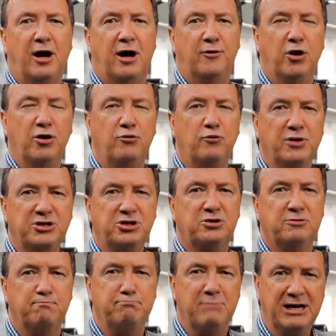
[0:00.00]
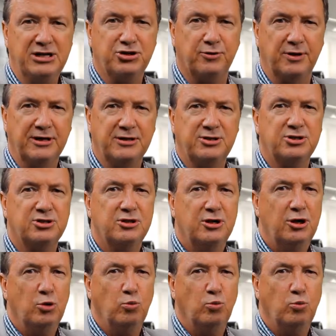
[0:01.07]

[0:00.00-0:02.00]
our own risk matrix